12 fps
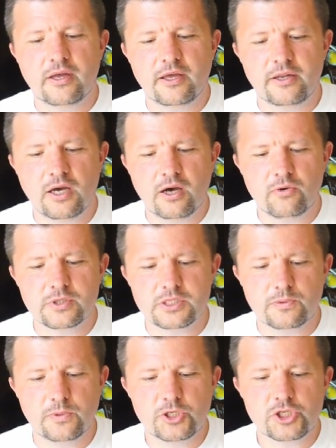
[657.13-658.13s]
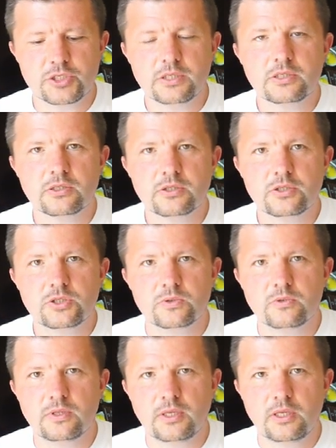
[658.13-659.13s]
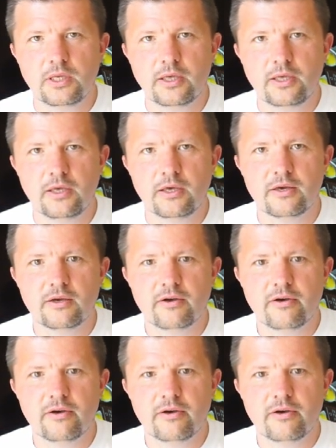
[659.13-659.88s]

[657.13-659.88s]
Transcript: And now it's switched to the